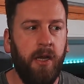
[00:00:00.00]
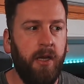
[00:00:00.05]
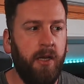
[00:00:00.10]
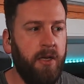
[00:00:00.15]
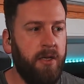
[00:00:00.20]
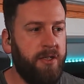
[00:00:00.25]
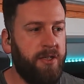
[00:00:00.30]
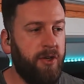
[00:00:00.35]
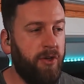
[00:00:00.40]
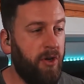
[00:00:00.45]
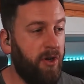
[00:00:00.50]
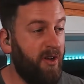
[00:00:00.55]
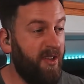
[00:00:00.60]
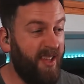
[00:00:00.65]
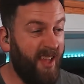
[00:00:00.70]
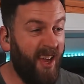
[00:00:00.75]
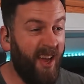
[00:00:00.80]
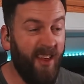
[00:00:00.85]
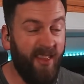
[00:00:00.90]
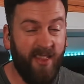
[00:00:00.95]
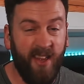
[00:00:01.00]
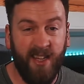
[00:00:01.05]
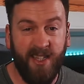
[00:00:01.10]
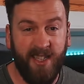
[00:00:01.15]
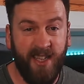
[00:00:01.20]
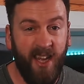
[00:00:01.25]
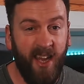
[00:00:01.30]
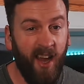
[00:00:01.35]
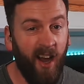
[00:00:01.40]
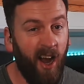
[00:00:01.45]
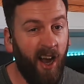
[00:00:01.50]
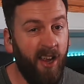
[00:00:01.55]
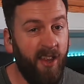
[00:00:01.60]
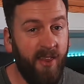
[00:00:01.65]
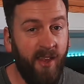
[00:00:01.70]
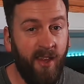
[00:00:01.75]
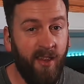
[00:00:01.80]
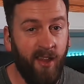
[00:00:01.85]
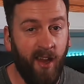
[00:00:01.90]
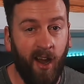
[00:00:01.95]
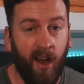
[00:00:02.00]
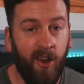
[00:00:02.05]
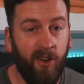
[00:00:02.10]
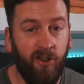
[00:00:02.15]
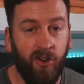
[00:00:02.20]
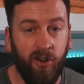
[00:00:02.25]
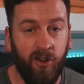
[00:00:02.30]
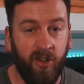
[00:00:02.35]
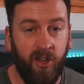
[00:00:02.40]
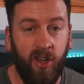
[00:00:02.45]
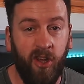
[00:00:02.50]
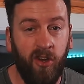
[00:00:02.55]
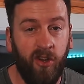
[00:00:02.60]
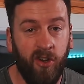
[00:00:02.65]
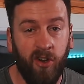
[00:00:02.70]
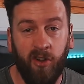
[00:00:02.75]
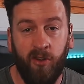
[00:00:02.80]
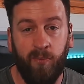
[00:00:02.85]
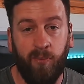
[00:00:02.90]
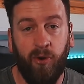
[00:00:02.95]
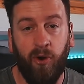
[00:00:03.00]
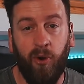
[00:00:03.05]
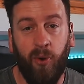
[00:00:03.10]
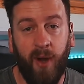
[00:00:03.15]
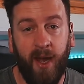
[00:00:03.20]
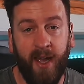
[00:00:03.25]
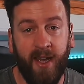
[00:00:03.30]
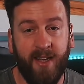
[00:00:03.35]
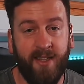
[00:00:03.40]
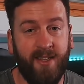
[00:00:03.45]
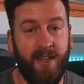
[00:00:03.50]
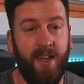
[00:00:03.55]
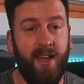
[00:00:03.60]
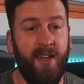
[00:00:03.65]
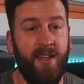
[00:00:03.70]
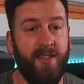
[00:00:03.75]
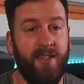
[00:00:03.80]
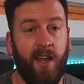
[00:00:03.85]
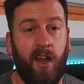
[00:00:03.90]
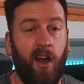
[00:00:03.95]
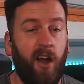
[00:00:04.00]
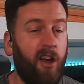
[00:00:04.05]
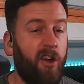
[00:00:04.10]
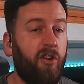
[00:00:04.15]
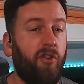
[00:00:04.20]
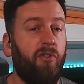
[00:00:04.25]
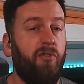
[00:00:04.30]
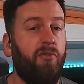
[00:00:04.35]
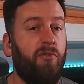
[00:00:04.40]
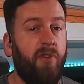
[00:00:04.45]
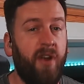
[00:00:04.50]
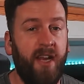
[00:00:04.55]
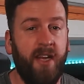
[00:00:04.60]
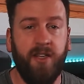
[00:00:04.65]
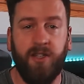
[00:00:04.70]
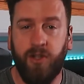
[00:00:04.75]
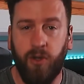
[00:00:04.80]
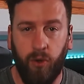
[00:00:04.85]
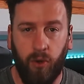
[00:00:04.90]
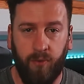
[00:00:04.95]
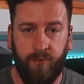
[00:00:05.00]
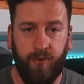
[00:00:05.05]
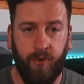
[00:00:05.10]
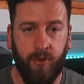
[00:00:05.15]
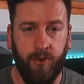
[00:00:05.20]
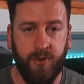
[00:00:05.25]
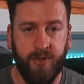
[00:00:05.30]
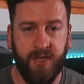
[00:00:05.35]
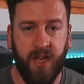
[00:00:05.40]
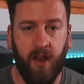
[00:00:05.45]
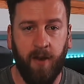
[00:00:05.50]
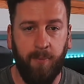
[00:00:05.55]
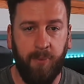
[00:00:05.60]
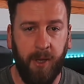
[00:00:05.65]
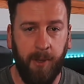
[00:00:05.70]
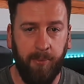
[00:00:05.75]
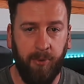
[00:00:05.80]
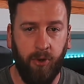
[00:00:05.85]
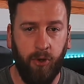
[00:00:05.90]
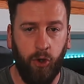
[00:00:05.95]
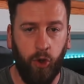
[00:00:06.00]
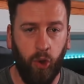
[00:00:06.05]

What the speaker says: So yeah, that's it. I think the Icon QCon Pro X is a great tool for those kind of people who